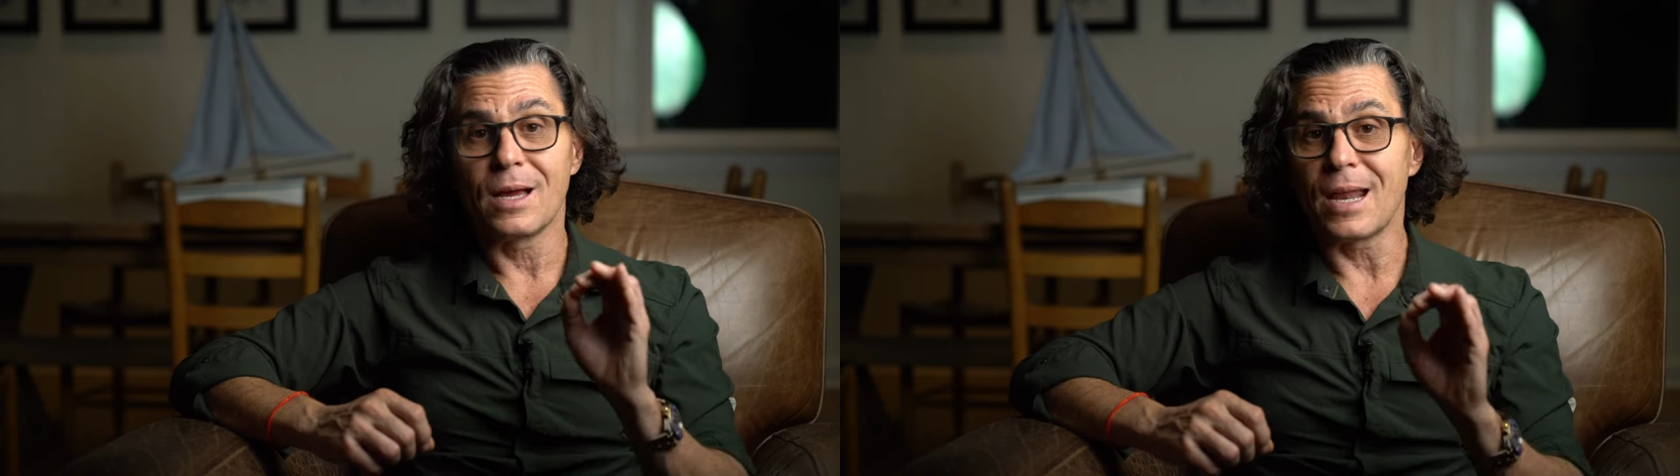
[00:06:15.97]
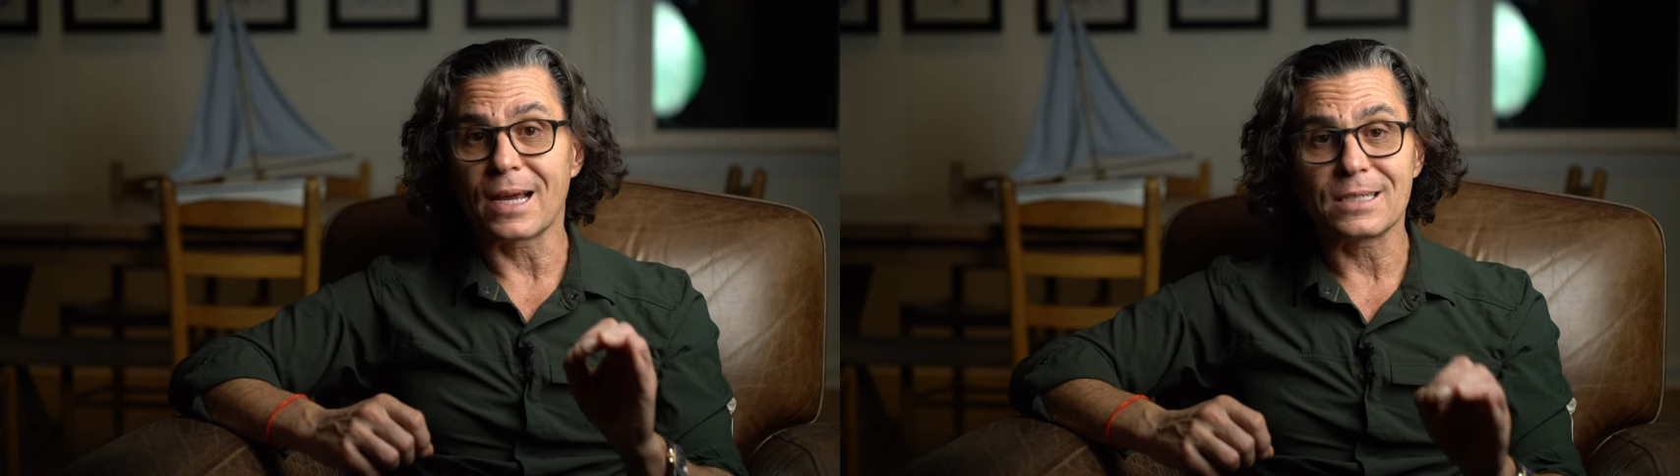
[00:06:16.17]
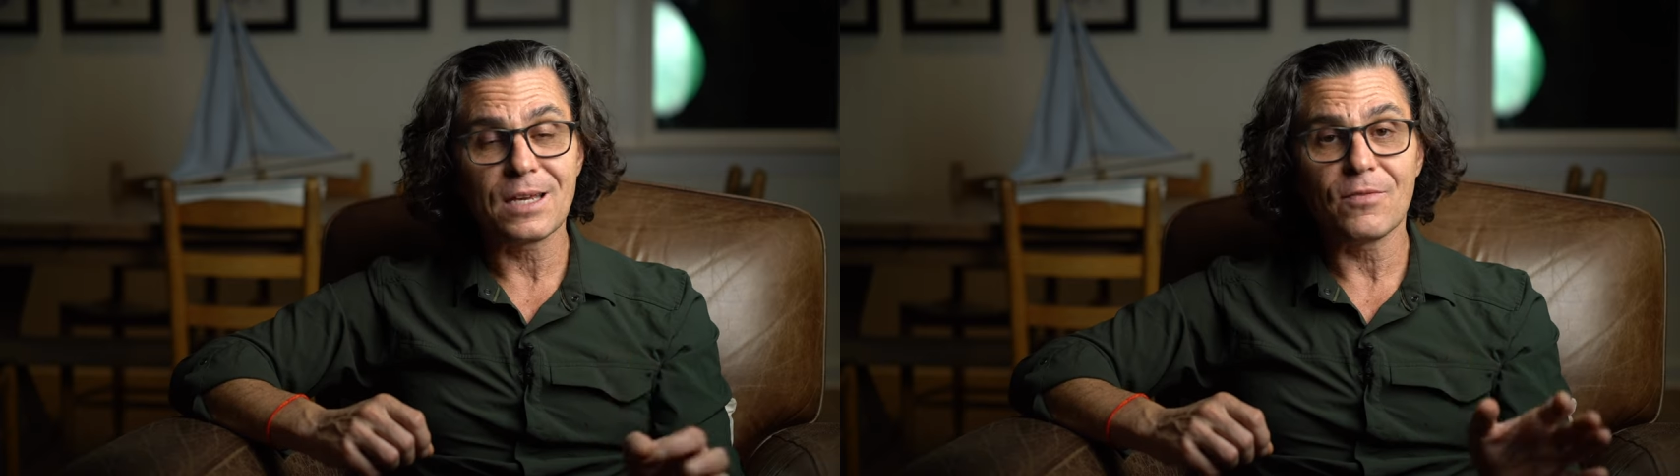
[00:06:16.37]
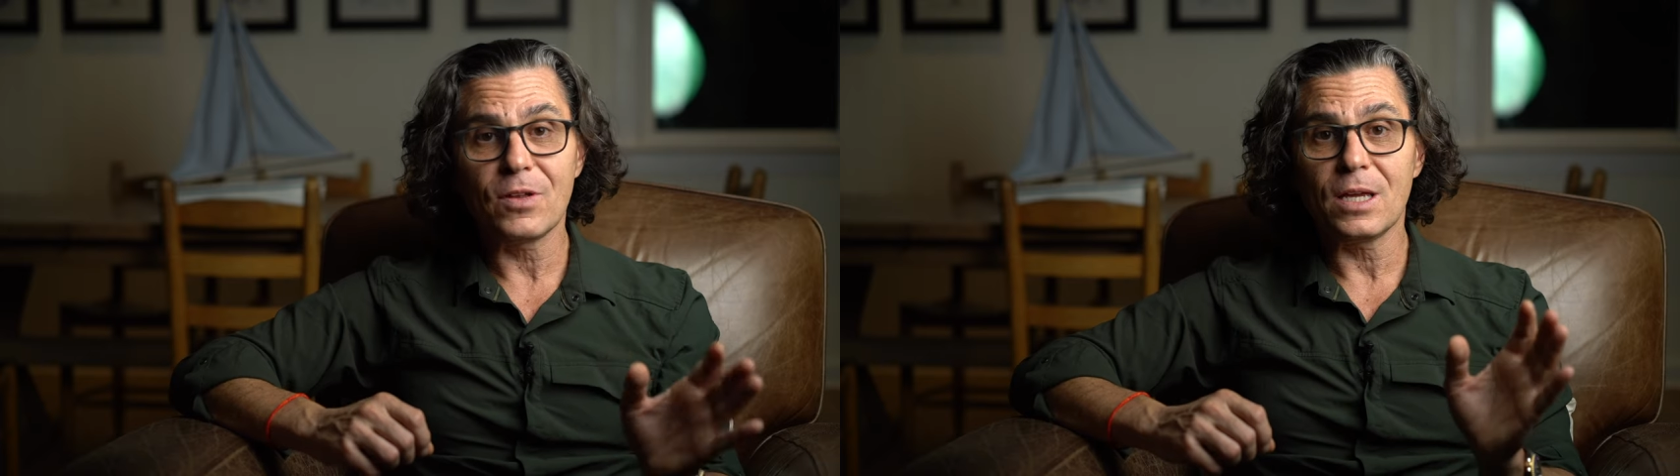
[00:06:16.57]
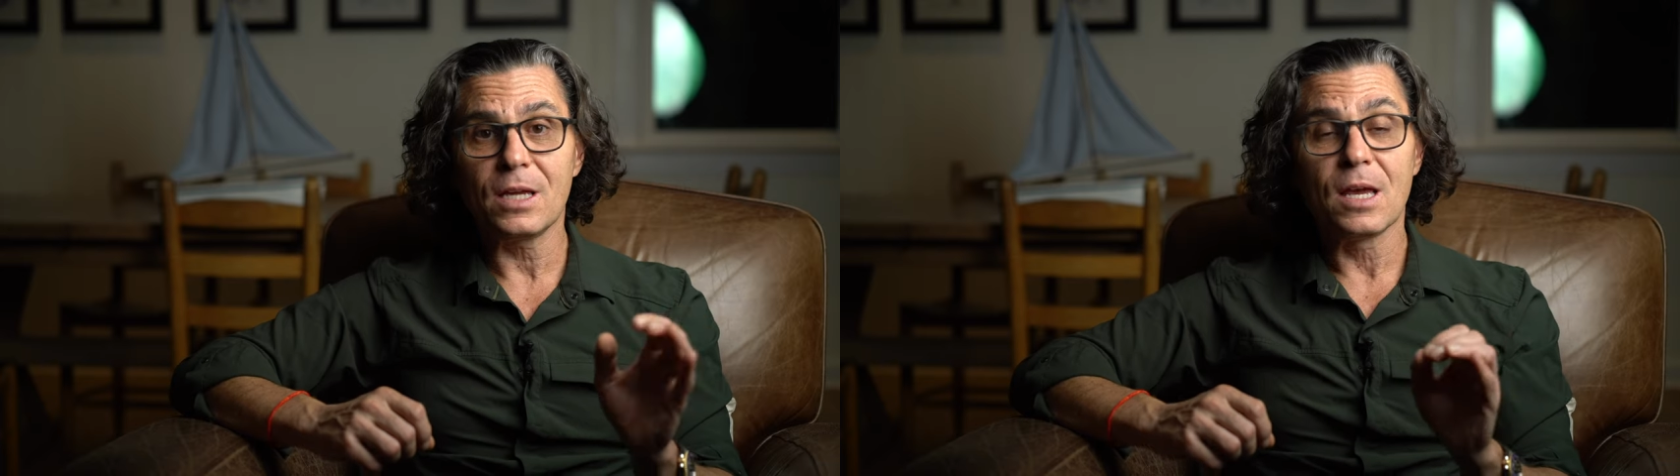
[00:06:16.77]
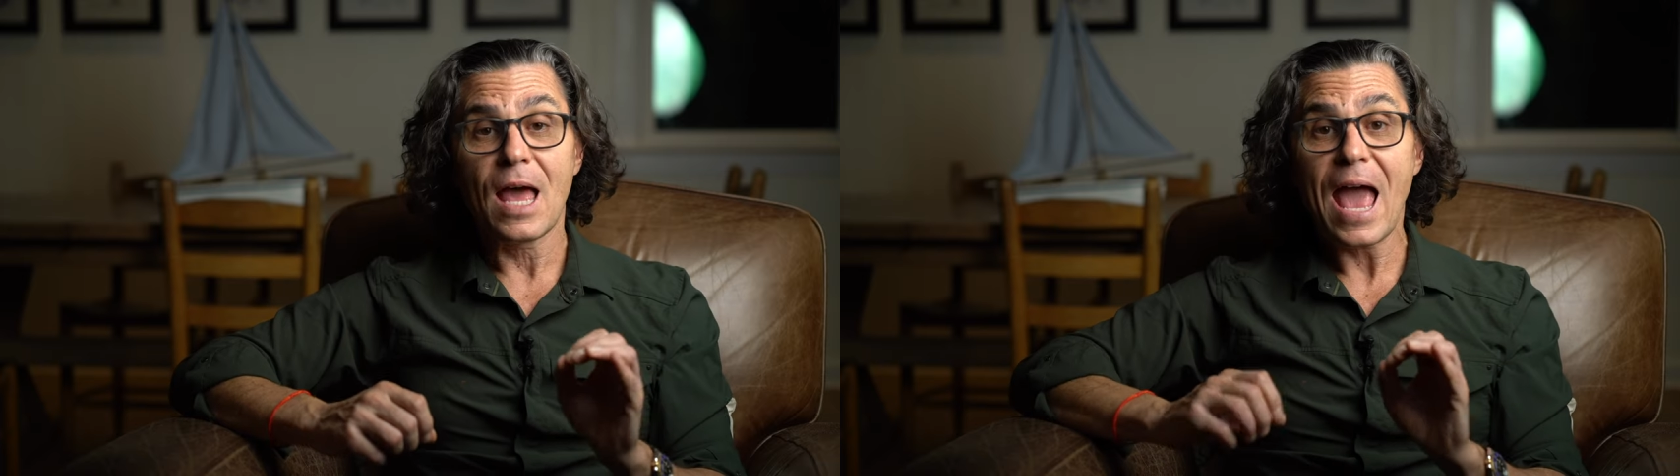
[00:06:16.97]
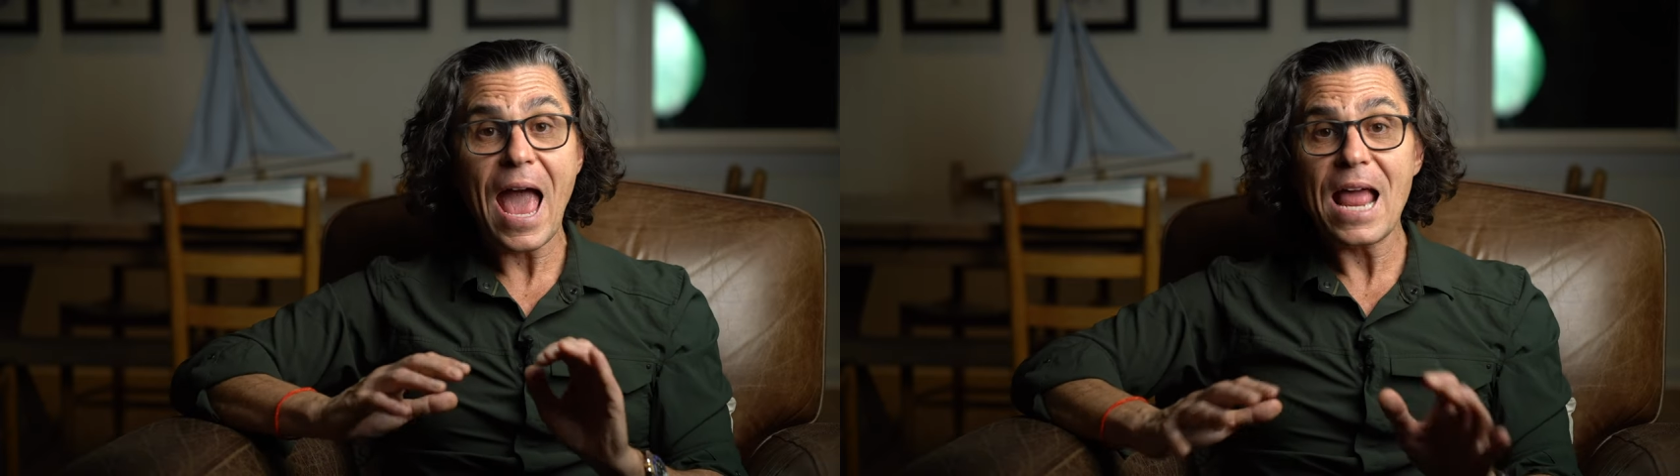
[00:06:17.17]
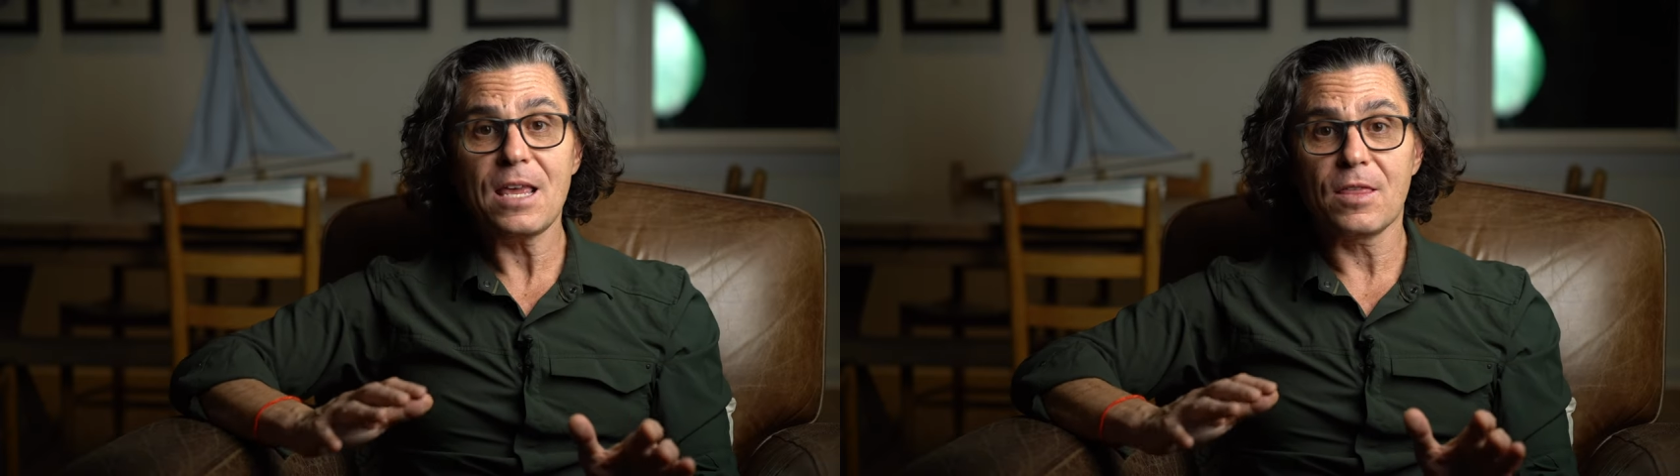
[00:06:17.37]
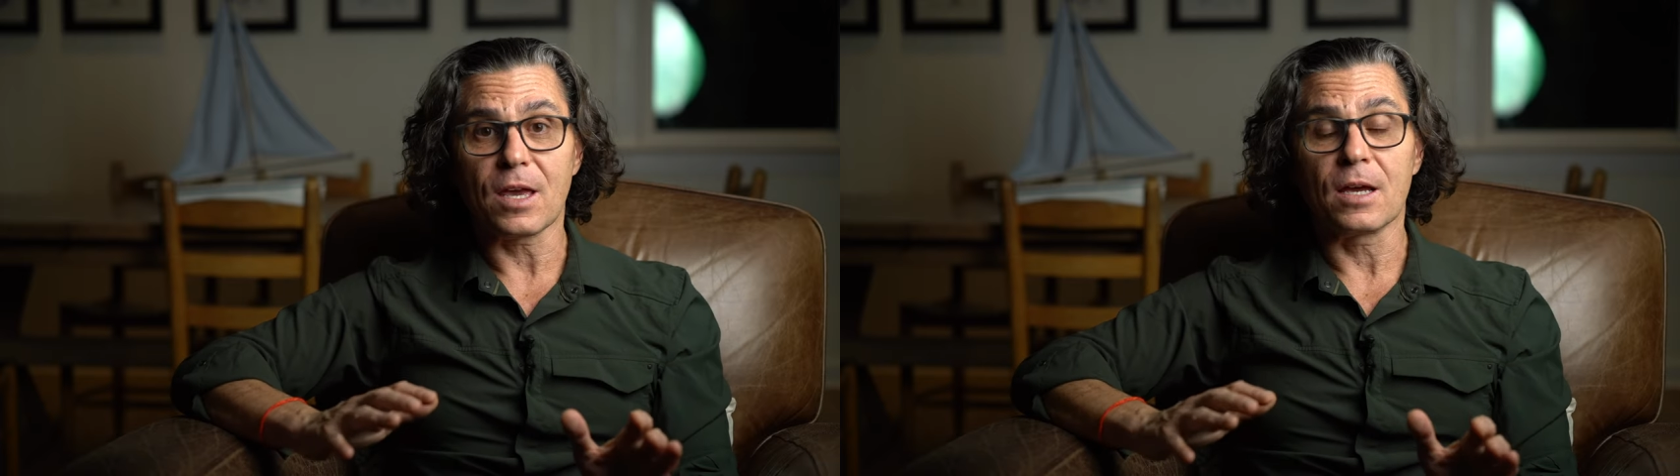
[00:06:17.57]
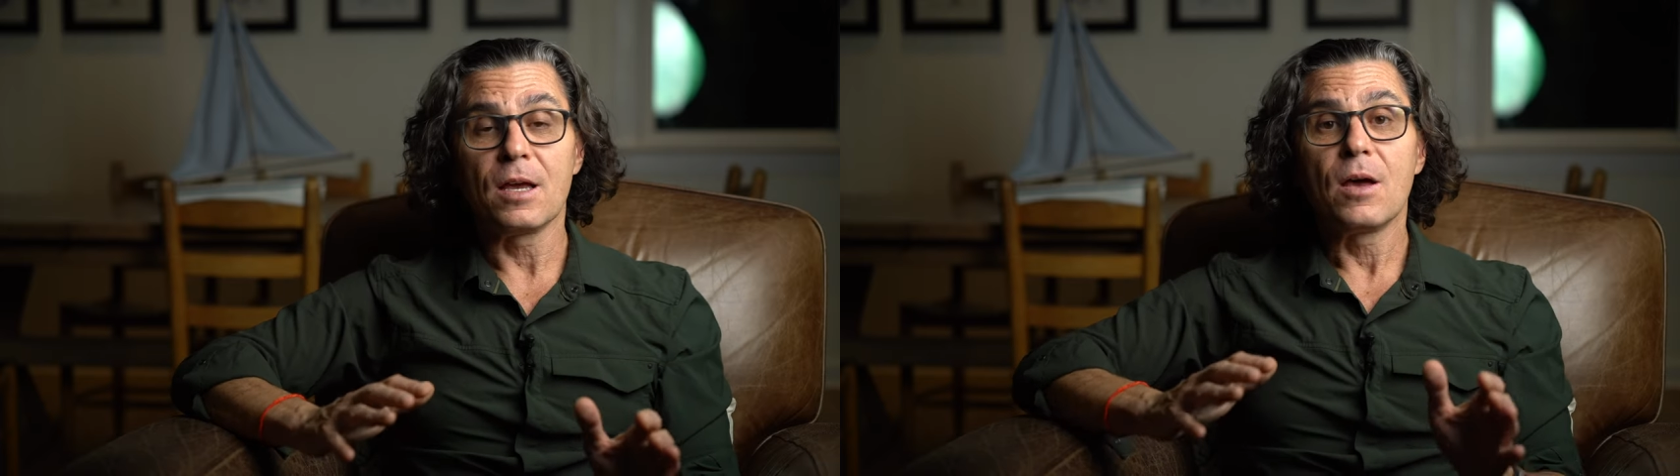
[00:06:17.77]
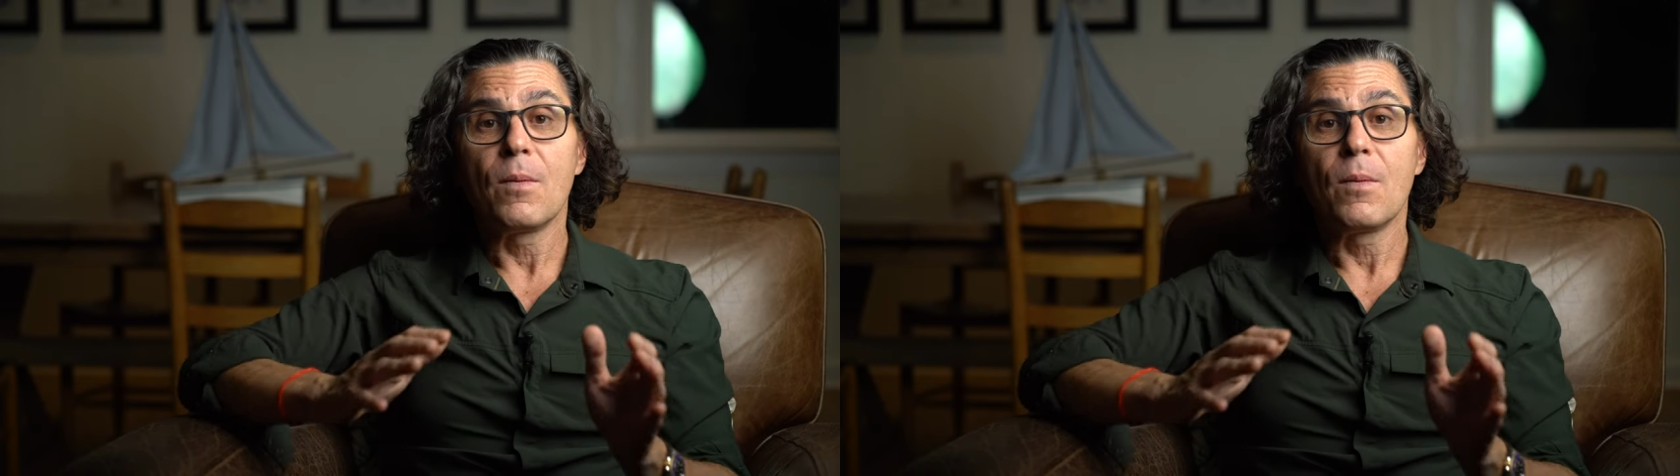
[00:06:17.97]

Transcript: an activity, anything.